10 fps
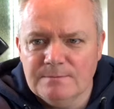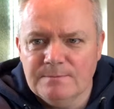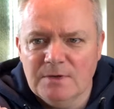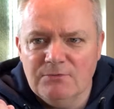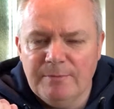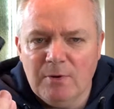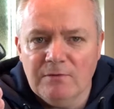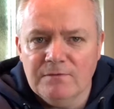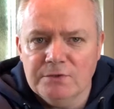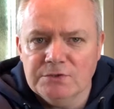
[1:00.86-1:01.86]
a rip-off
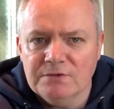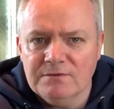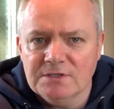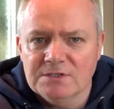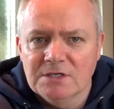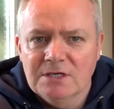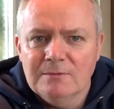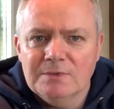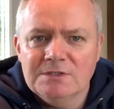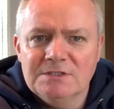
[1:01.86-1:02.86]
version of this,
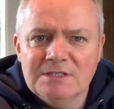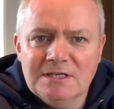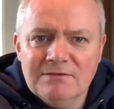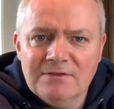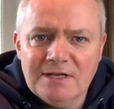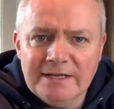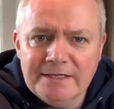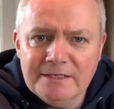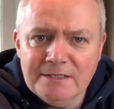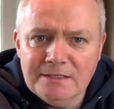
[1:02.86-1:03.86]
but it didn't have the
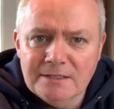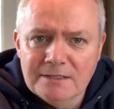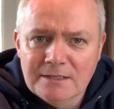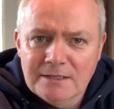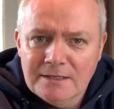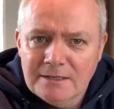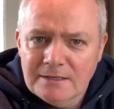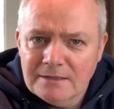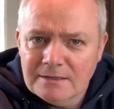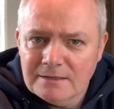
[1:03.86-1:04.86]
lightning
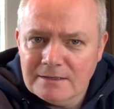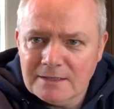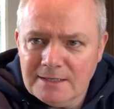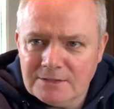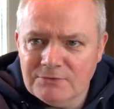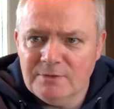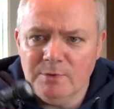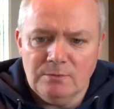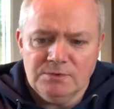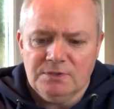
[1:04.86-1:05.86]
connector at the
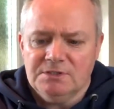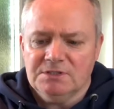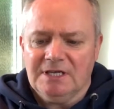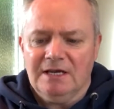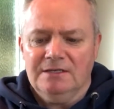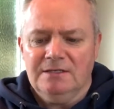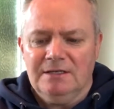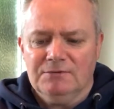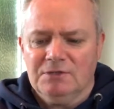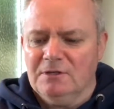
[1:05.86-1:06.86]
bottom, so this is handy. And I
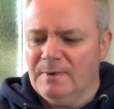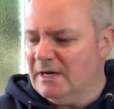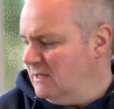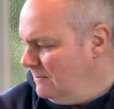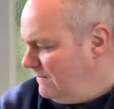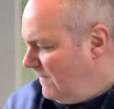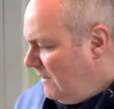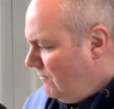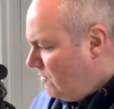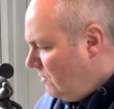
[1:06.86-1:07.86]
was going to buy
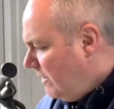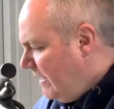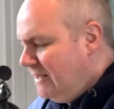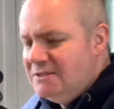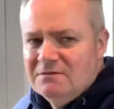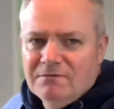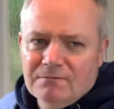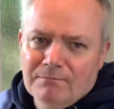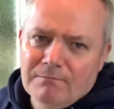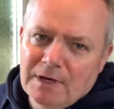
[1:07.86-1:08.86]
various other kinds of
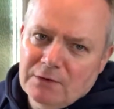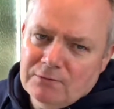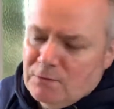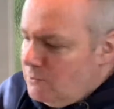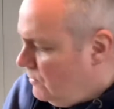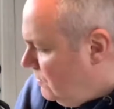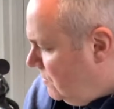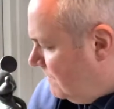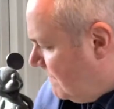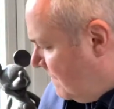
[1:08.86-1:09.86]
microphones.
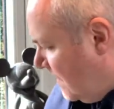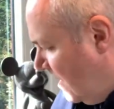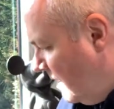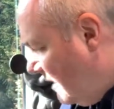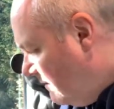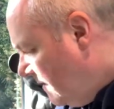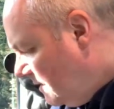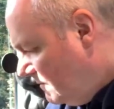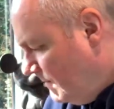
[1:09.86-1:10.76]
I've had